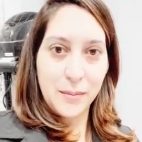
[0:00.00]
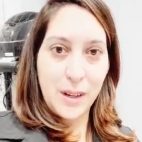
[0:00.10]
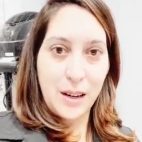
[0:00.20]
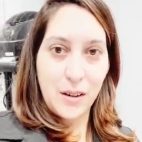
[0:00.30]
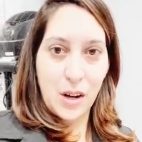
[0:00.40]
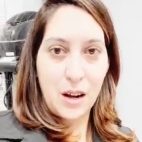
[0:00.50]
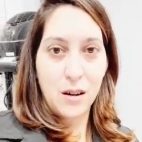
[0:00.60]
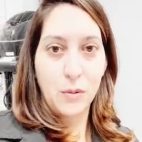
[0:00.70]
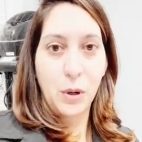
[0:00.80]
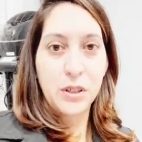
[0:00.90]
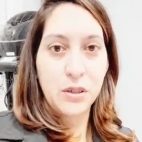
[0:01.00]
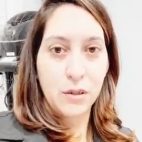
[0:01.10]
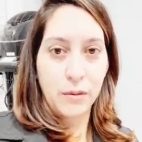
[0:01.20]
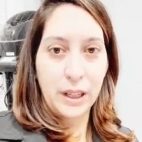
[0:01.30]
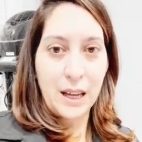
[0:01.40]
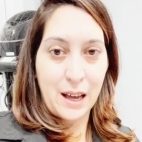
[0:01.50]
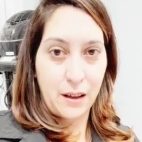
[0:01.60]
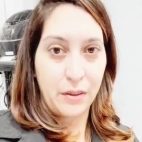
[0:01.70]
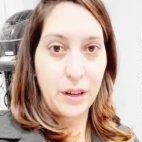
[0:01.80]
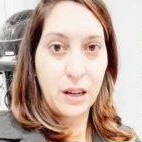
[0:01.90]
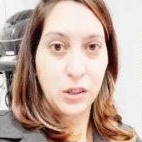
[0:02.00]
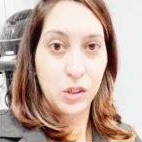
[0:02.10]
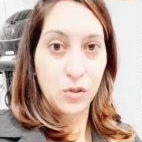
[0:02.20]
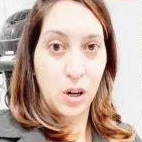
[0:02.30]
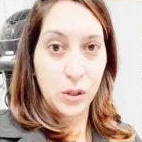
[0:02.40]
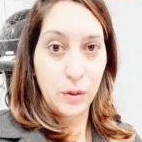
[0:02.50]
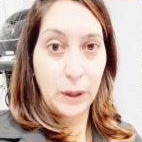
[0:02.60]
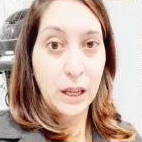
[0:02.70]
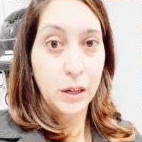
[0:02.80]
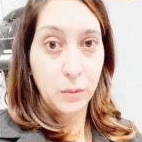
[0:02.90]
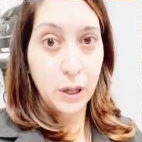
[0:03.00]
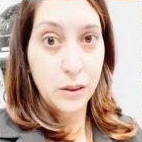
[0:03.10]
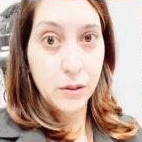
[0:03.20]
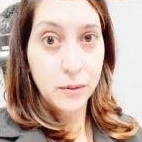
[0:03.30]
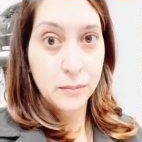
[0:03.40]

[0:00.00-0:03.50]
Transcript: and your hair wasn't really healthy and strong to begin with,